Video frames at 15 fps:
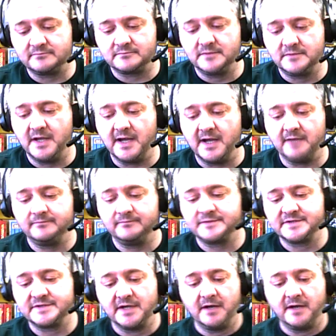
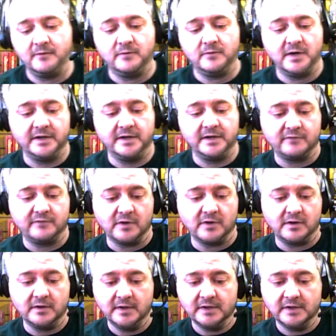So you've
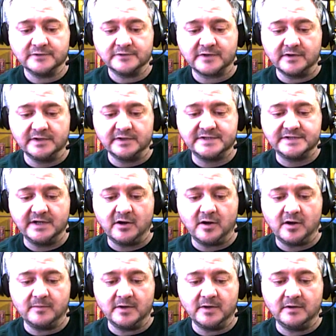got Dragunity
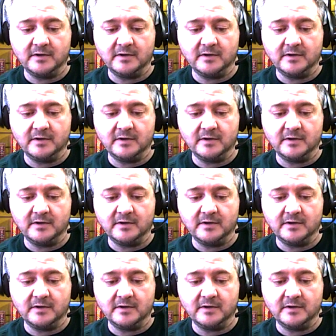Armour